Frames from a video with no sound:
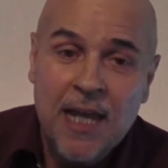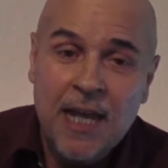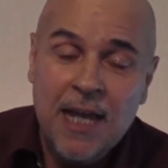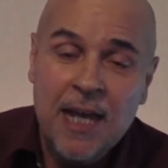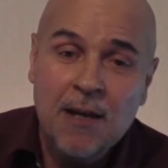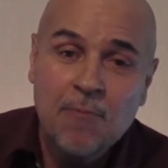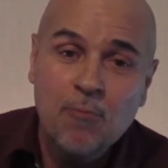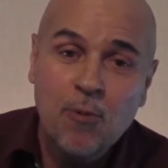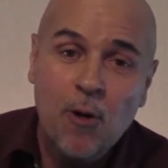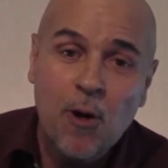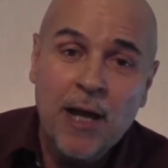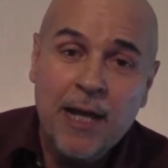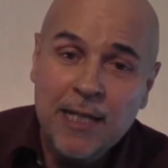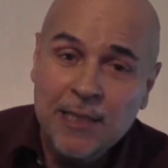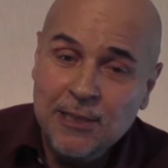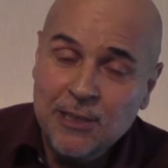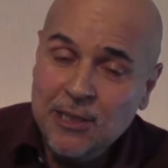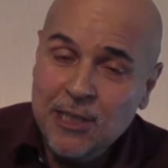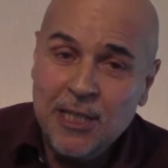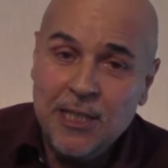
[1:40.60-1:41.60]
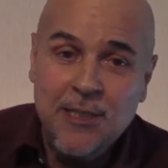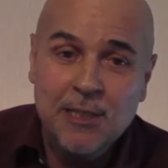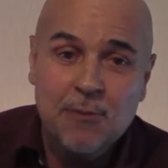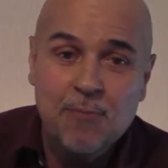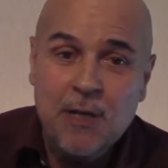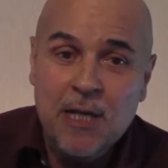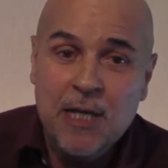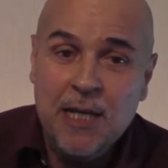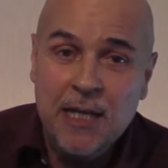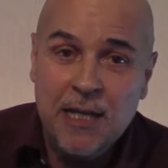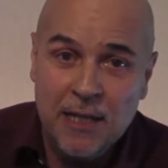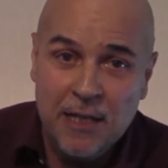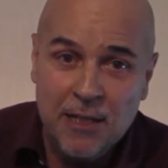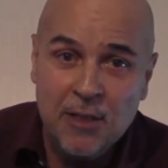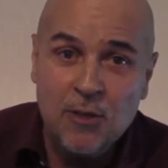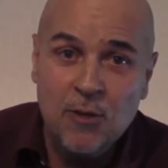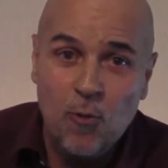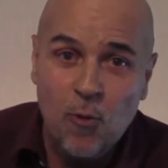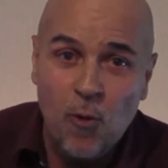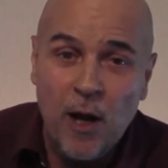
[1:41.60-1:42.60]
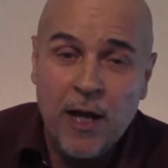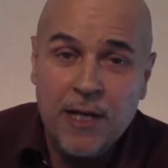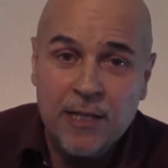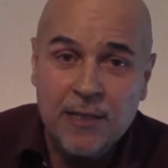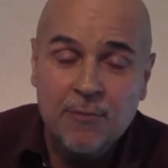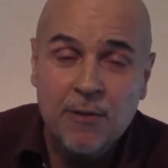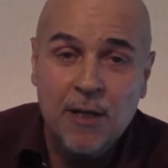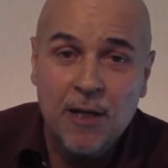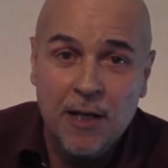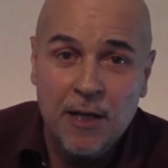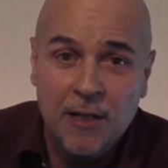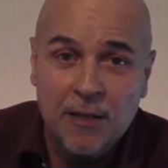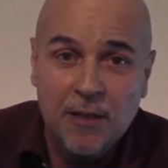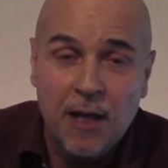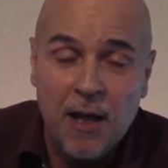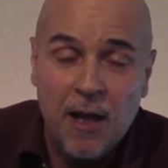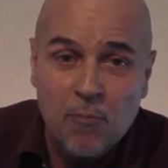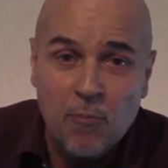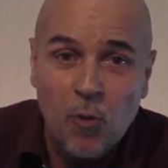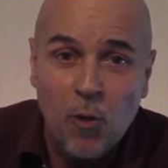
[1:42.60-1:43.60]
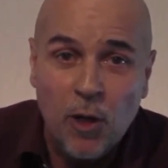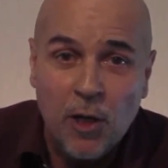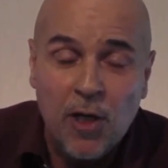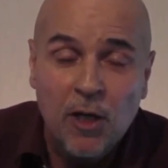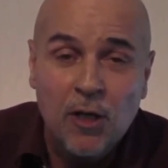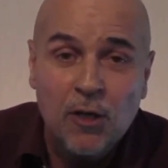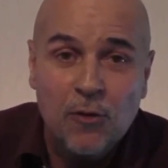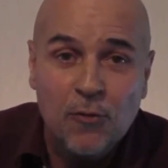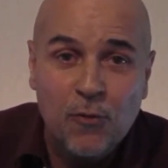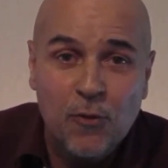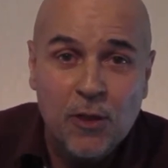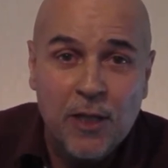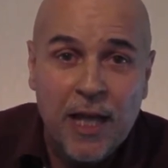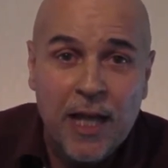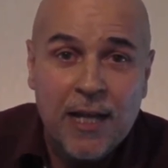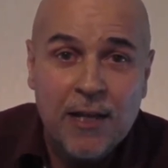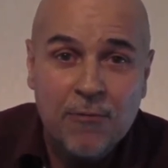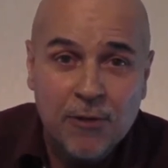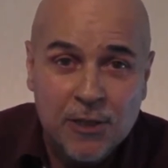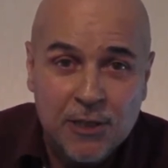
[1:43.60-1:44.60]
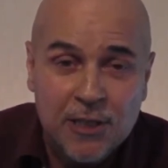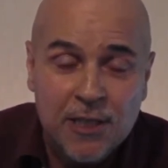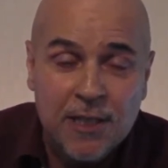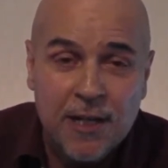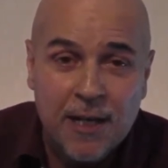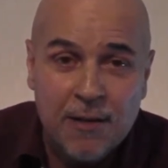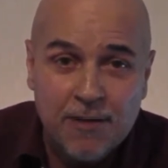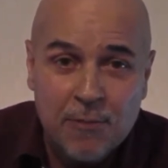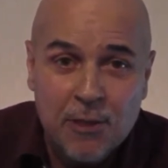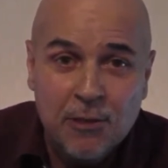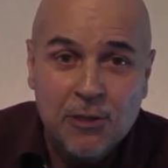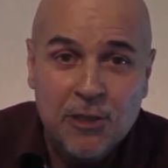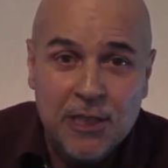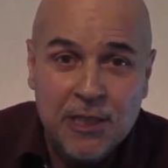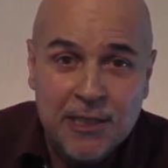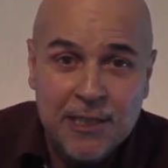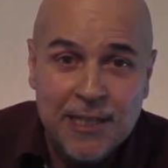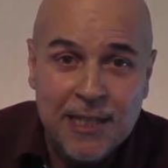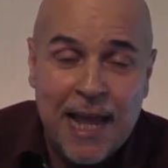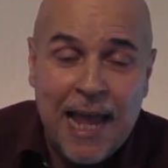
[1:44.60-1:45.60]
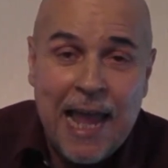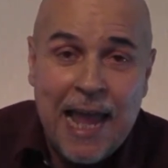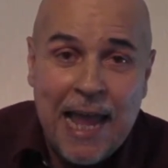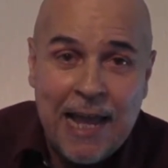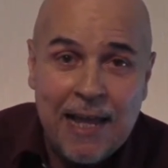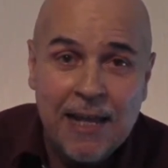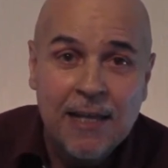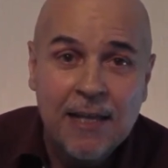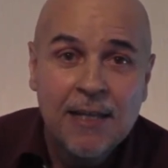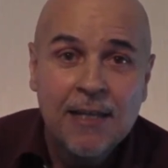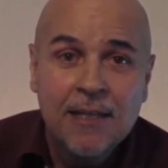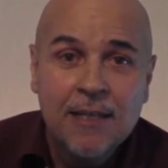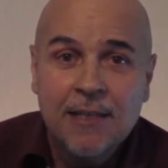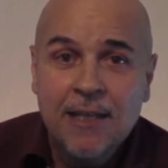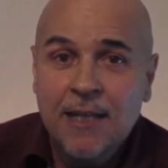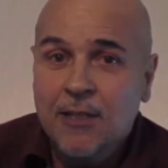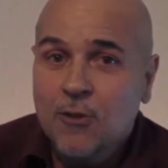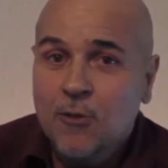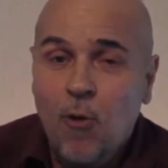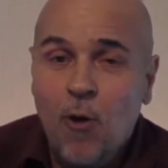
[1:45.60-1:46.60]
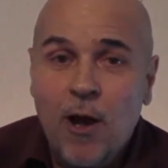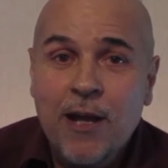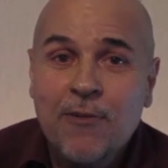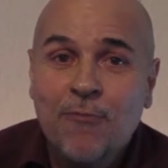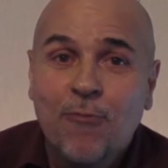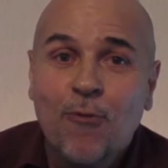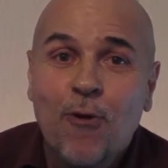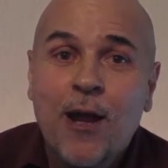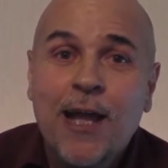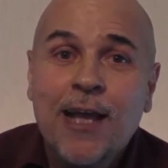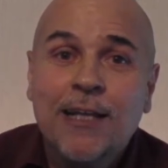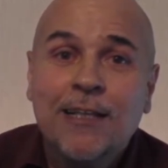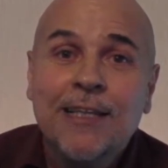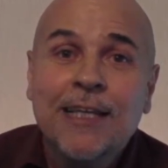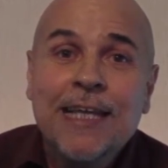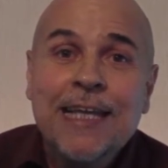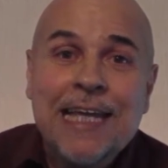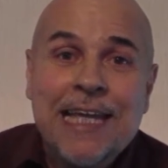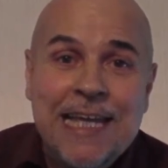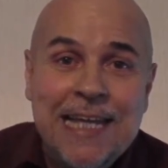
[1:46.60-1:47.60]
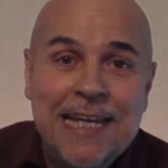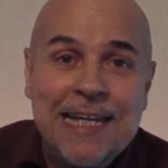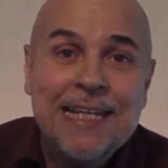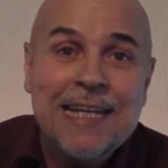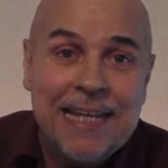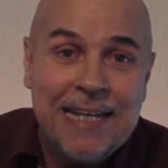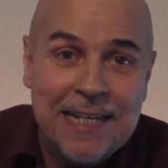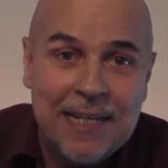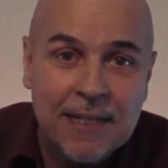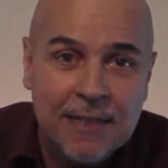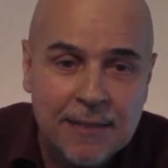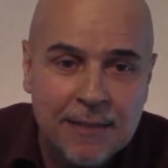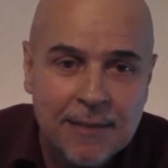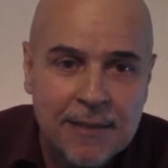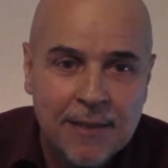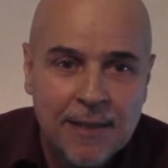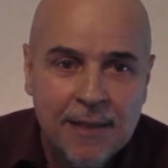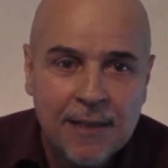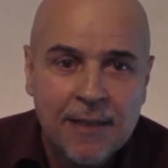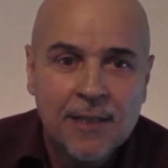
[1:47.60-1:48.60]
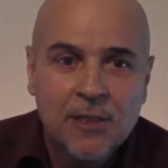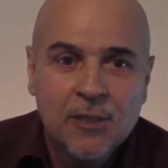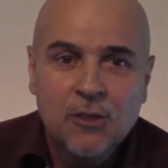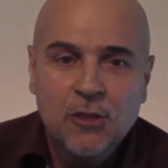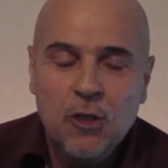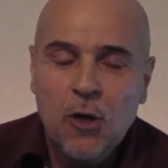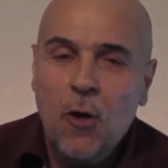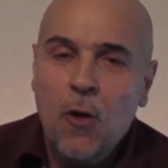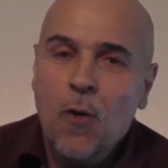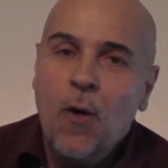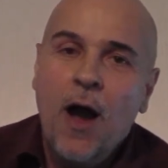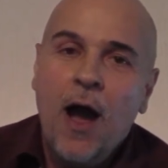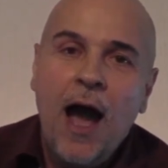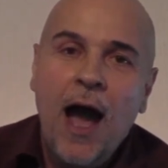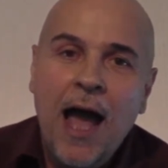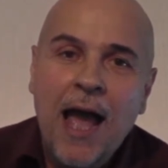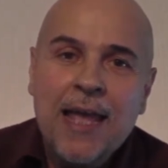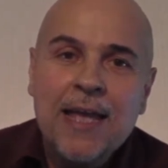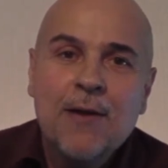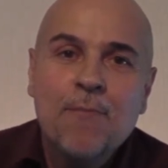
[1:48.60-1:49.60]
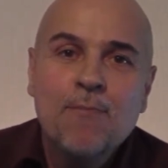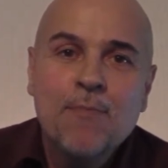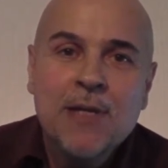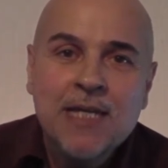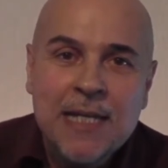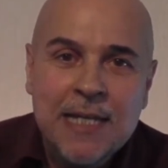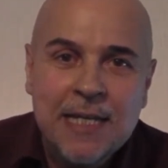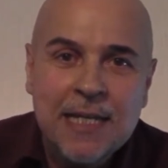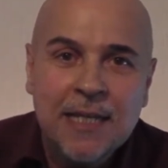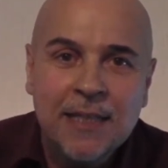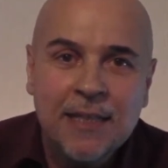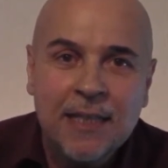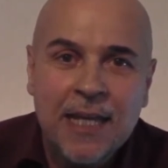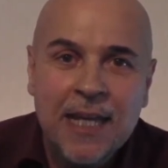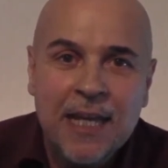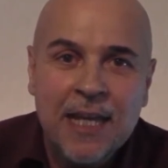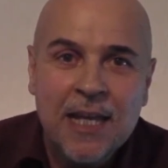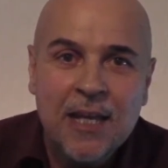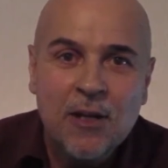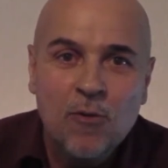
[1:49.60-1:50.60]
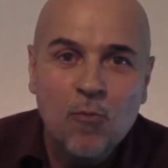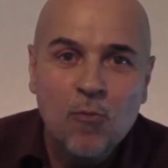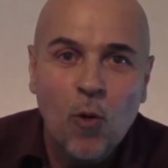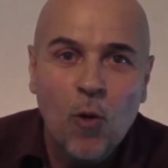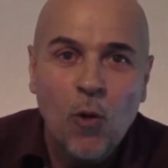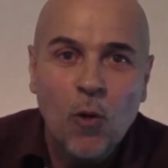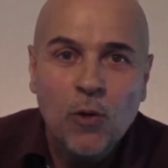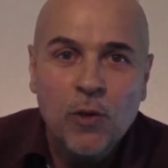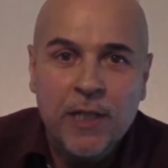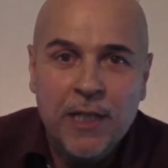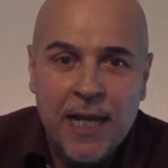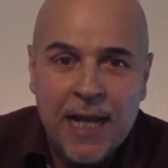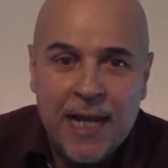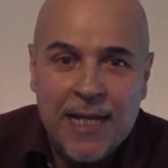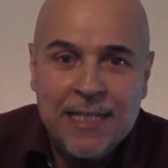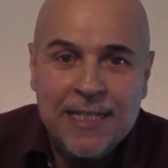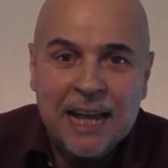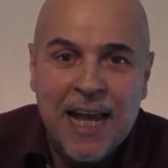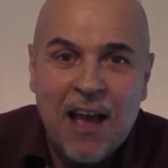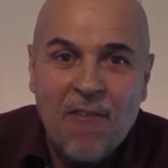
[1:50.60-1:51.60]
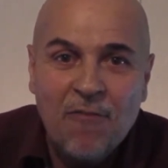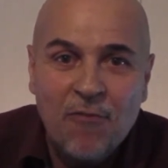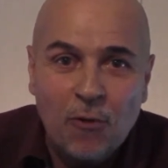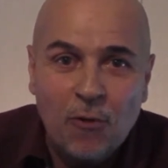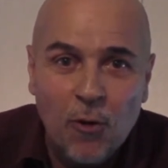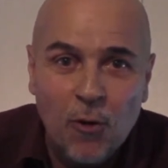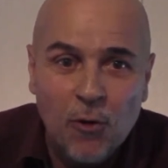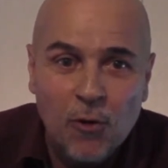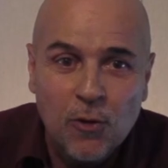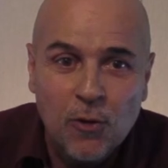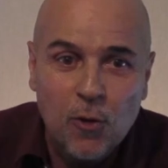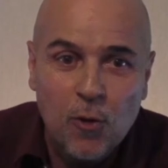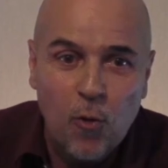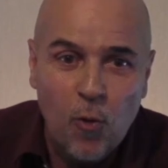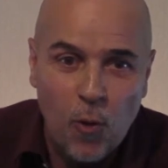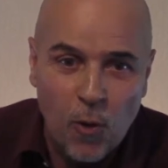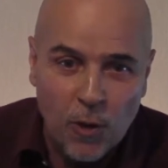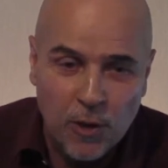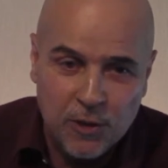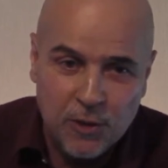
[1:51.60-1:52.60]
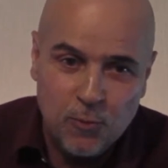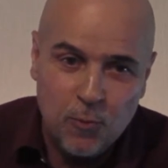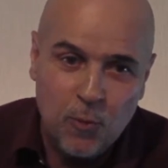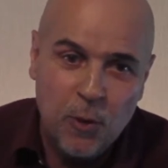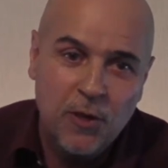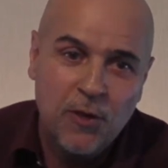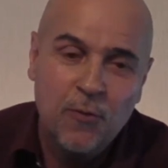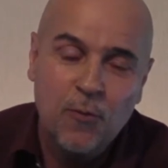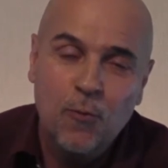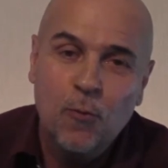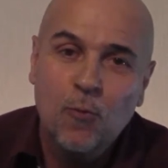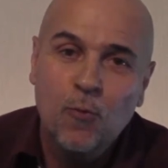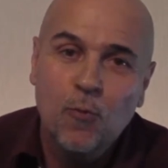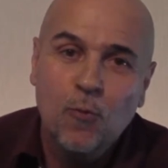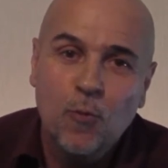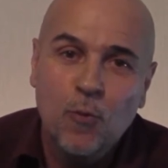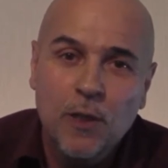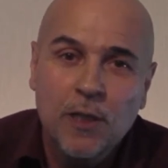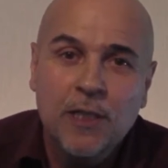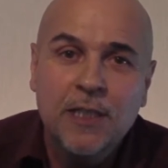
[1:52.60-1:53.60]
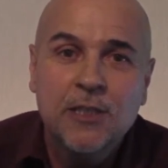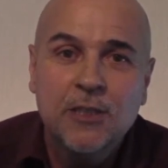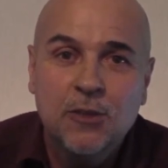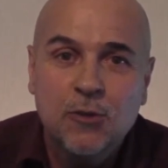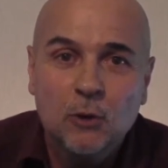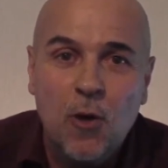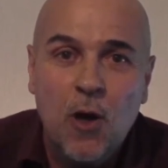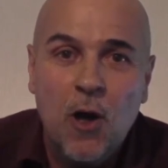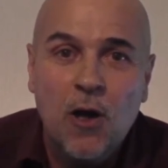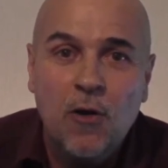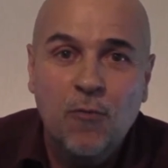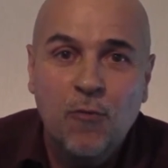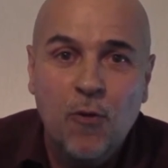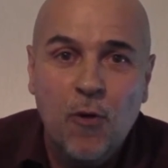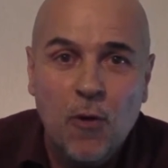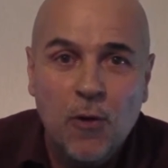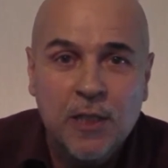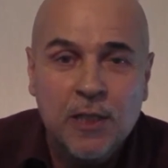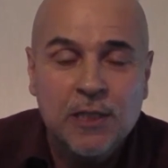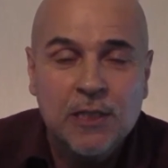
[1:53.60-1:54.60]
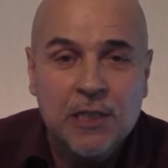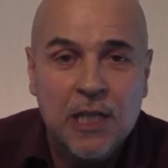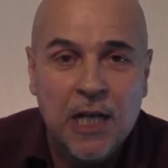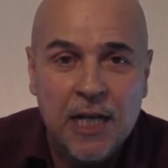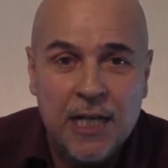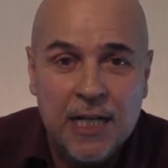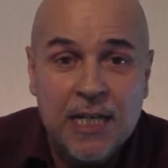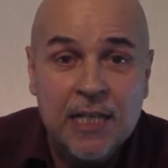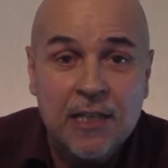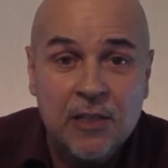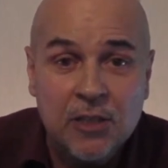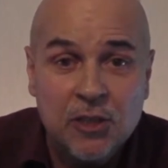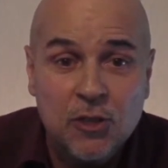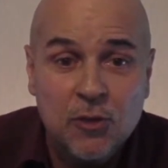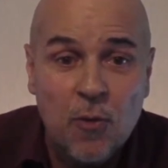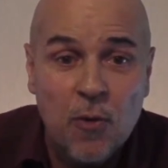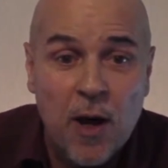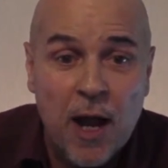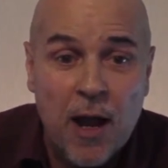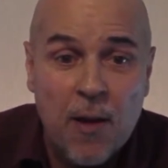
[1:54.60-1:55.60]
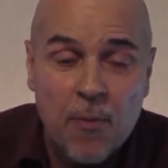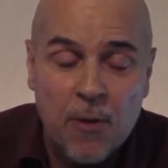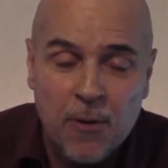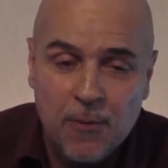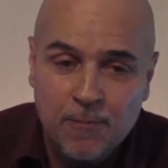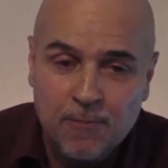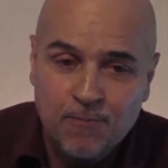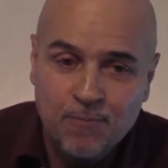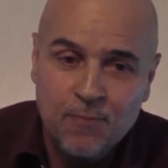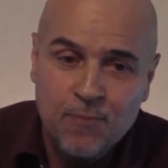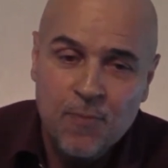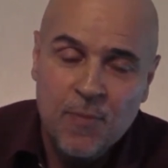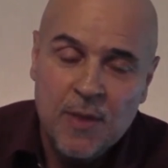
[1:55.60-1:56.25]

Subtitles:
And Brian said to me, in quite a lot more colorful language than I'm using today, that quite frankly, he didn't. So I immediately enrolled in a TEFL course with a really strong focus on English grammar.